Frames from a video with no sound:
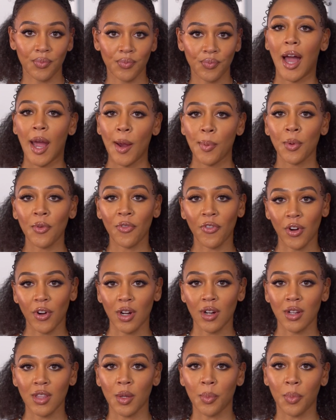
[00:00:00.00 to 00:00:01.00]
I
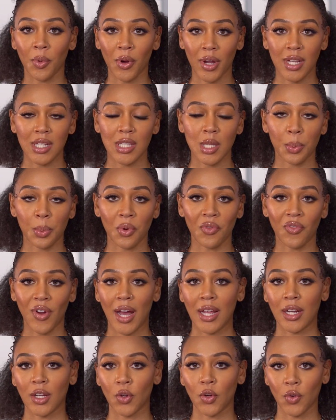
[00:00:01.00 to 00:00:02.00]
prefer the brand to
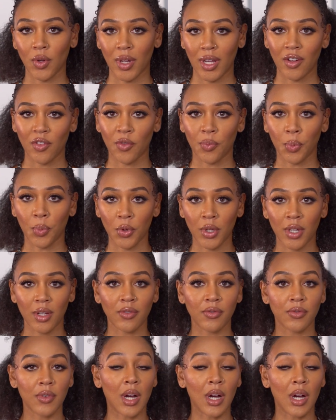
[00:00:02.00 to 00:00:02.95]
provide a creative brief,